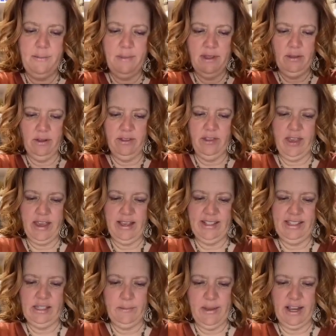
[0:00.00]
take my little thing
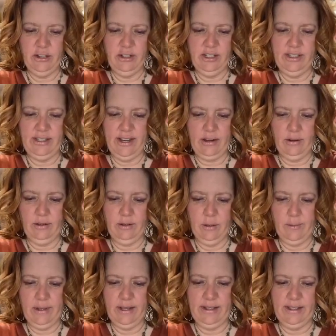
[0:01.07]
and smash this down a
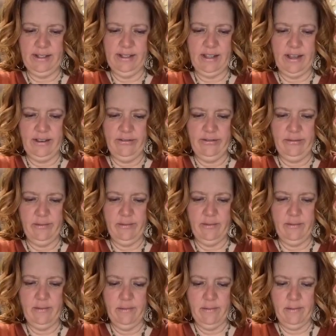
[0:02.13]
little bit since I've
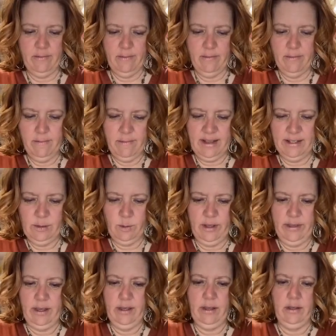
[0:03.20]
messed
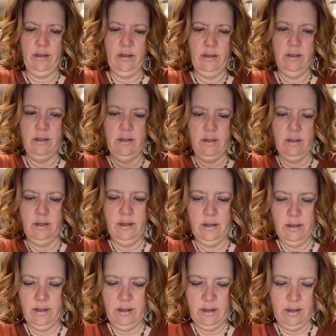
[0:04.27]
with it.
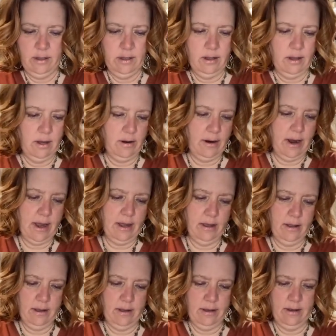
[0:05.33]
All right.
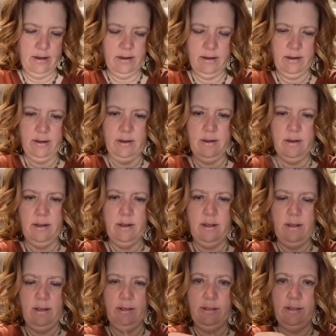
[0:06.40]

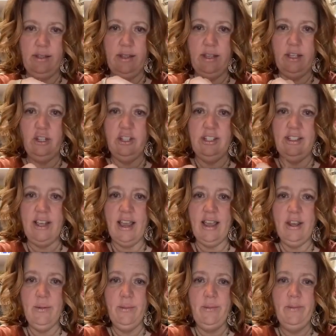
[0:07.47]
And you just
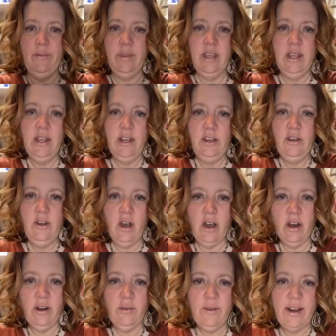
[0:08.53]
tie your
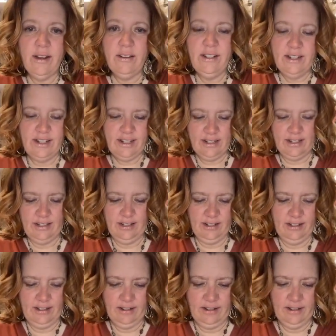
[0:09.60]
knot around
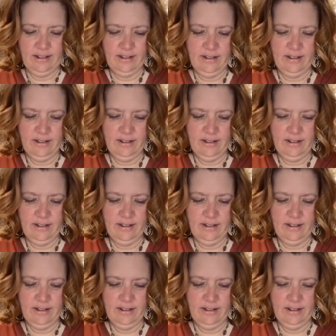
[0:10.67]
it.